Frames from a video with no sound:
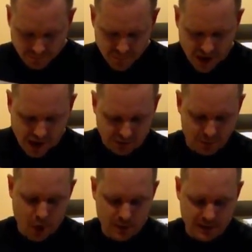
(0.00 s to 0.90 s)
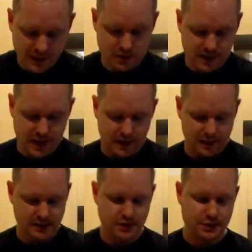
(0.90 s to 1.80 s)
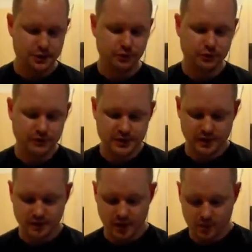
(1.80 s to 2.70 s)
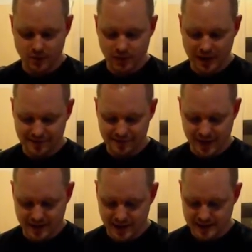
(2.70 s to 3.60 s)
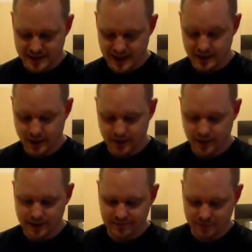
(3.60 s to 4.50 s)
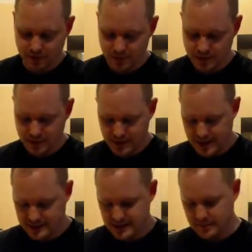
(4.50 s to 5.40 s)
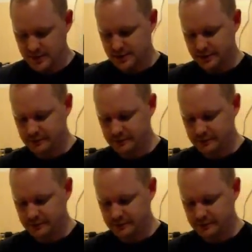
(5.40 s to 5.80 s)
At the moment, the injury count is 2, so I will have a tally going up from the next episode.